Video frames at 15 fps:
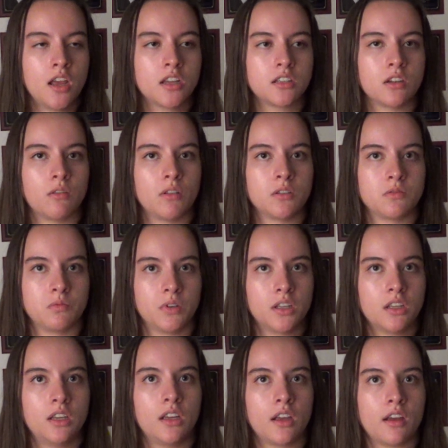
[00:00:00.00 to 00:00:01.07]
So it's
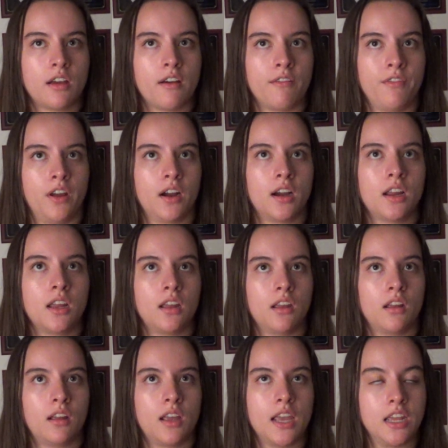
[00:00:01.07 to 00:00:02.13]
really a
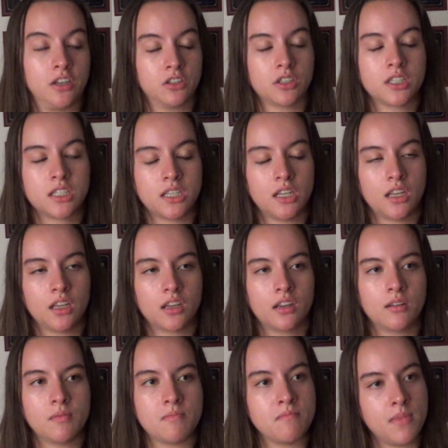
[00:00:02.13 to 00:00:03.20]
very
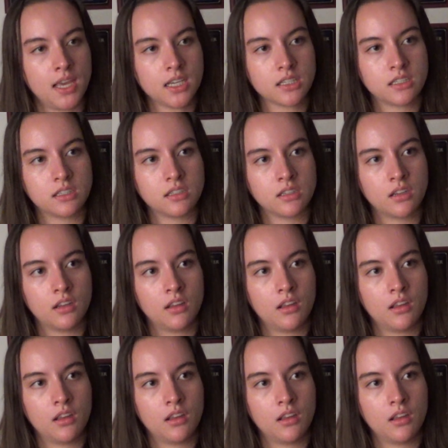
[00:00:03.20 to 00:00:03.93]
interesting mix